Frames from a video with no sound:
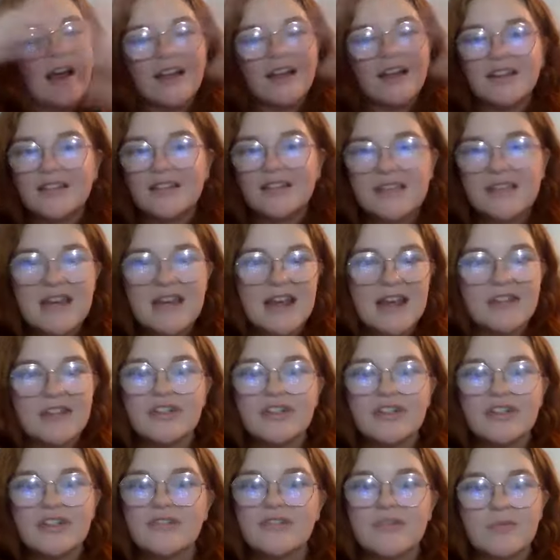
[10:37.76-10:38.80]
the
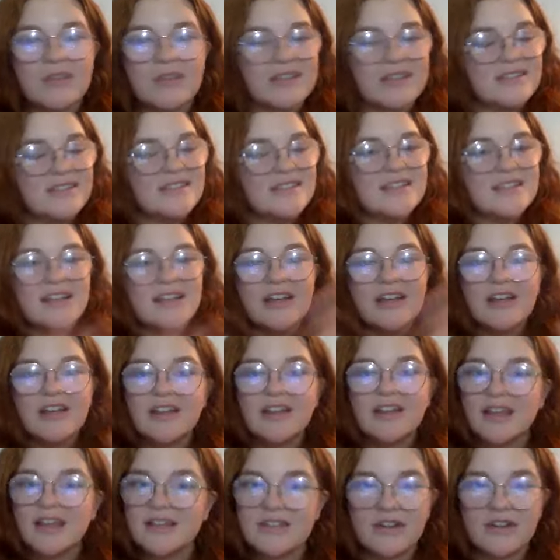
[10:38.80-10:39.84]
nature of the beast,
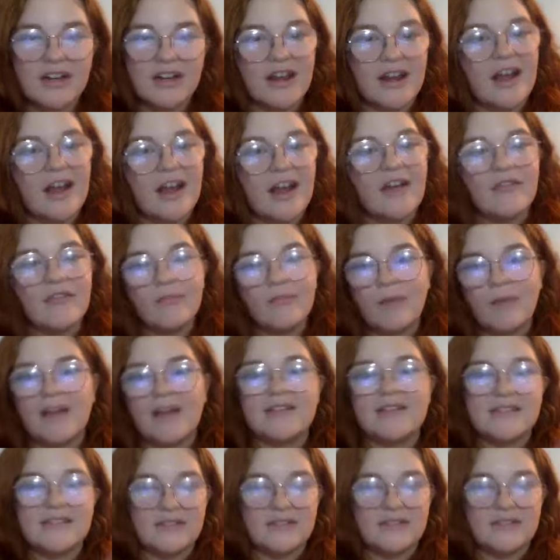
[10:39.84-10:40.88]
kids are going to have
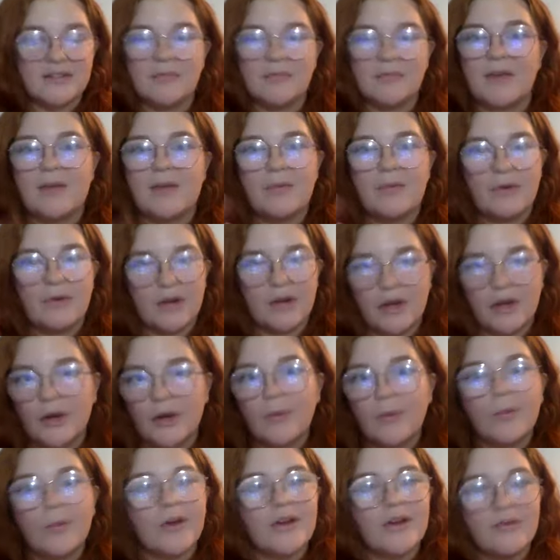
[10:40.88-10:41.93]
pencil and paper and a
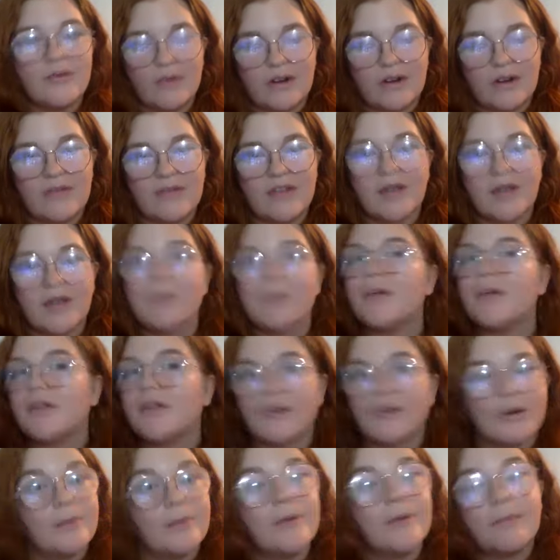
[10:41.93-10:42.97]
notebook in front of them, and
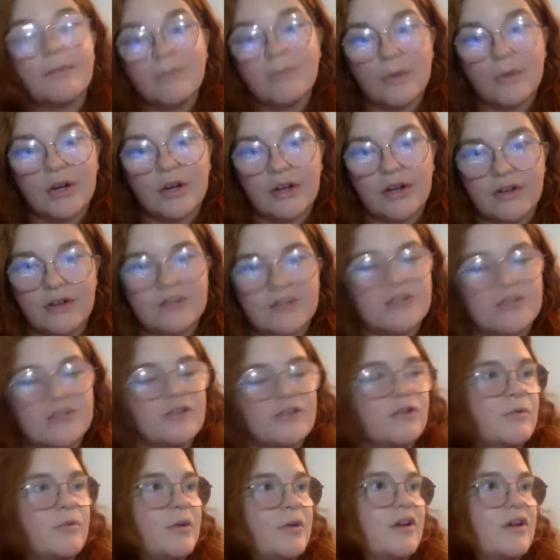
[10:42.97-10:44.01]
they're going to be putting notes in
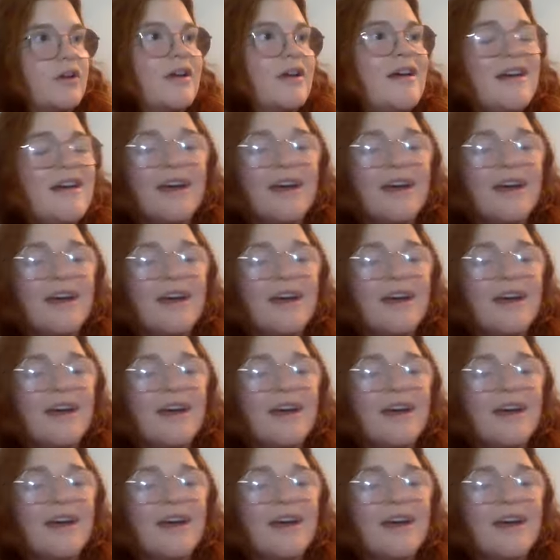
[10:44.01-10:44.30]
their notebook.